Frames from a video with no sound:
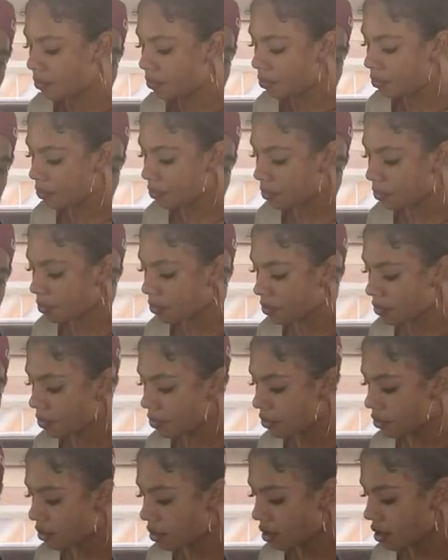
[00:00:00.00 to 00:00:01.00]

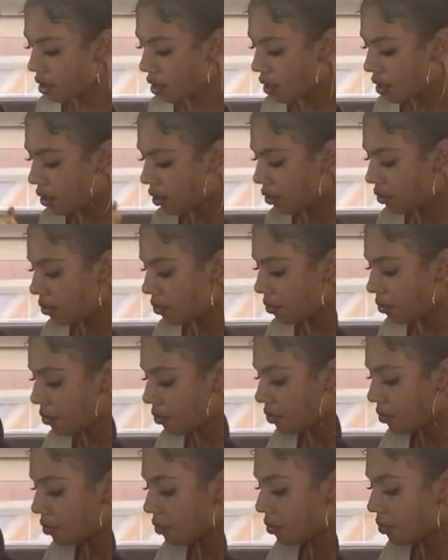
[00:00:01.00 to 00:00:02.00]

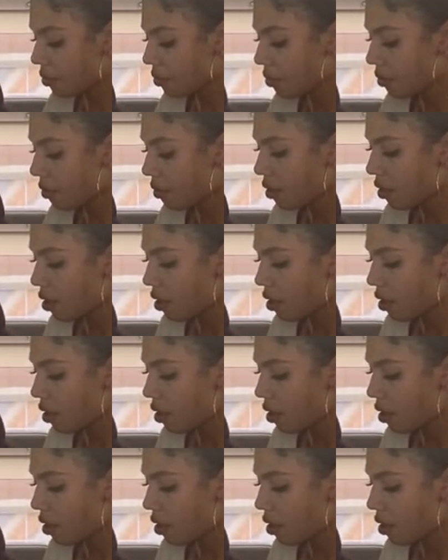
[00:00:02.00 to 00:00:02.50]
(silent)